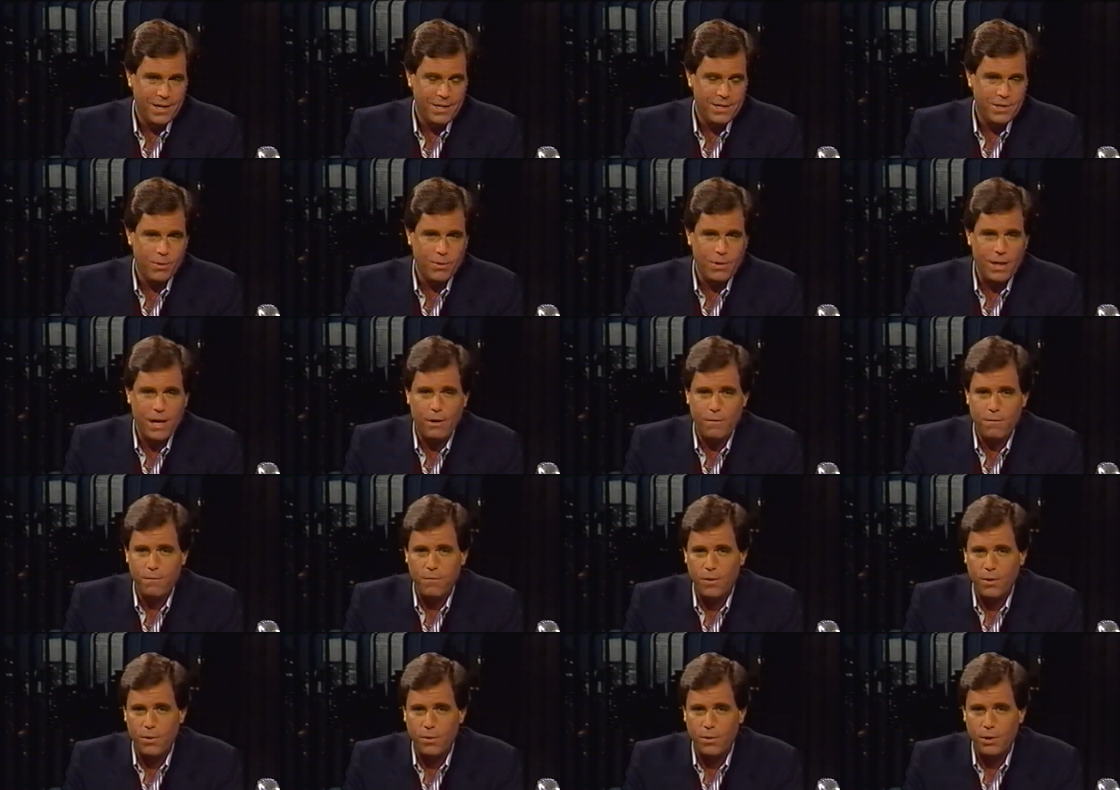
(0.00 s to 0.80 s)
So
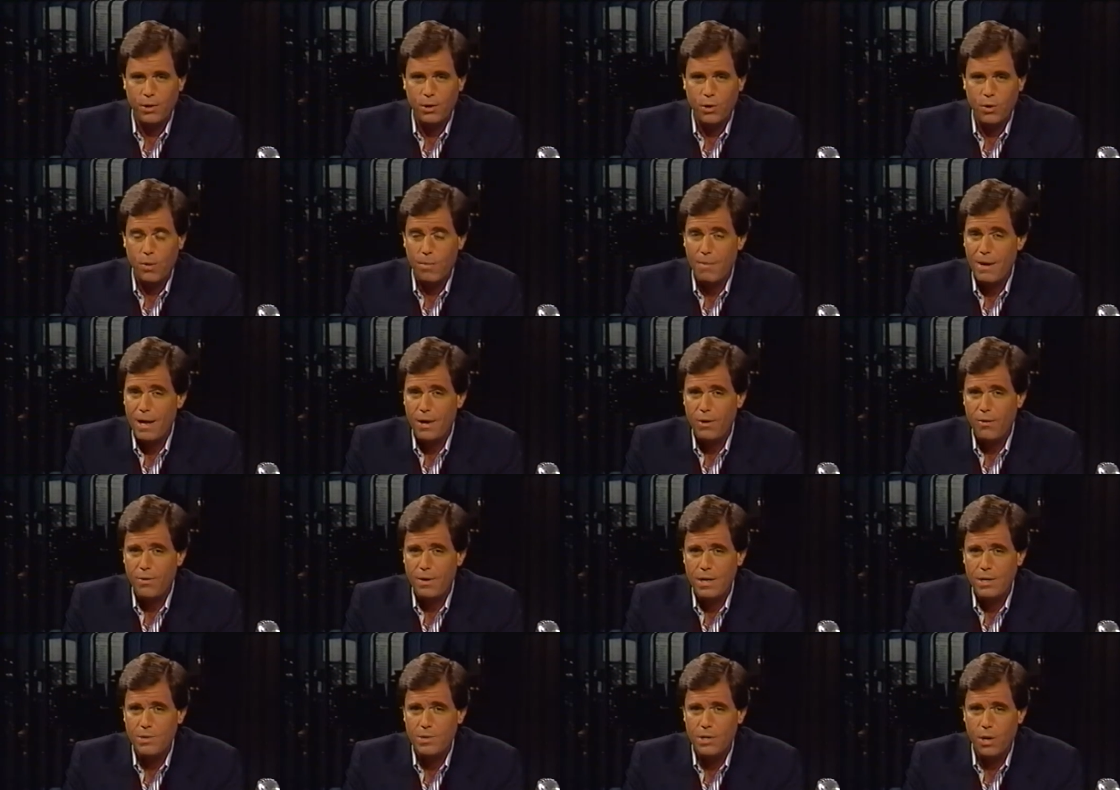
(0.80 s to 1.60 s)
without further ado, a
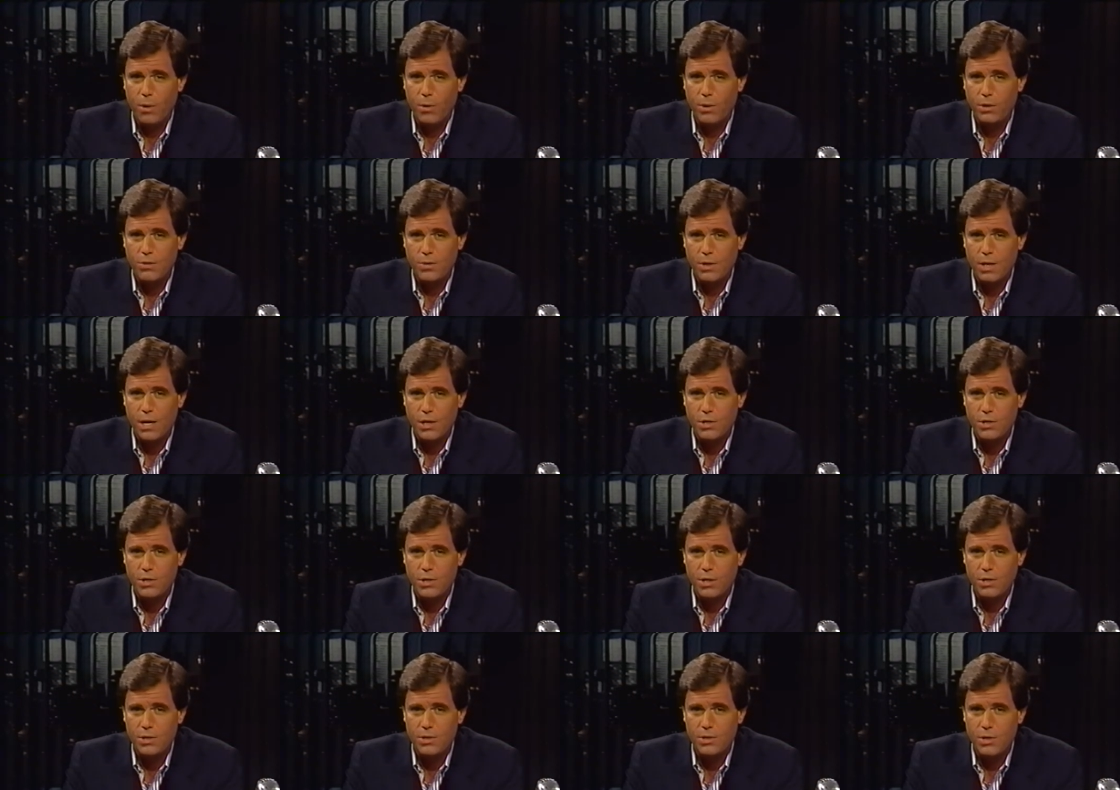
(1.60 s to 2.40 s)
man who needs no
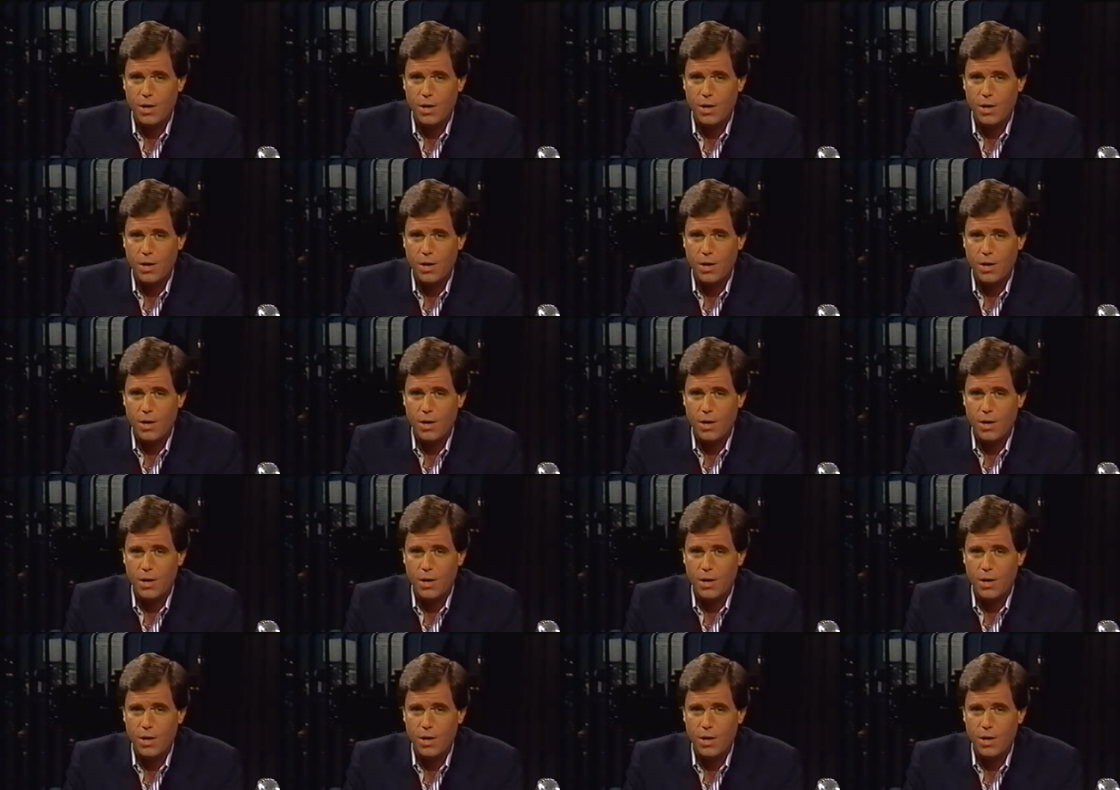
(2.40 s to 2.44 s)
introduction,